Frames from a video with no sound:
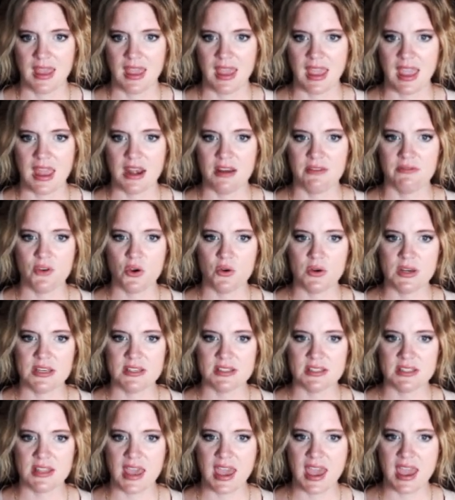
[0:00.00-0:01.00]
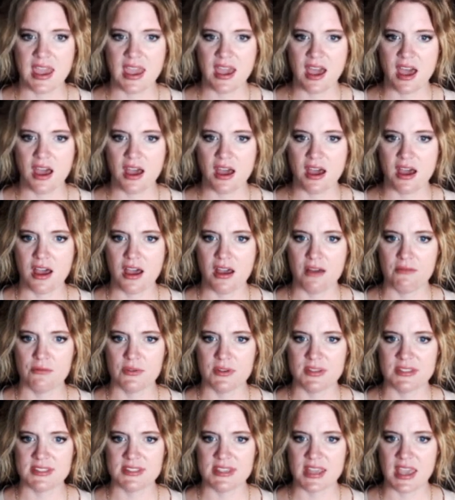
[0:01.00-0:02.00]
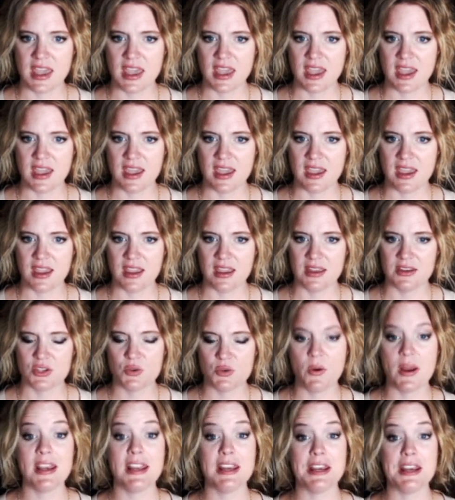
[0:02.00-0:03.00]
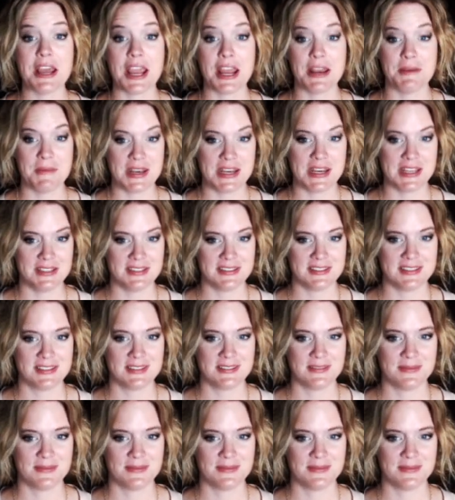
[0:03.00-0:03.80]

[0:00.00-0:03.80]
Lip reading: And a voting delay of, we'll say, 29 minutes.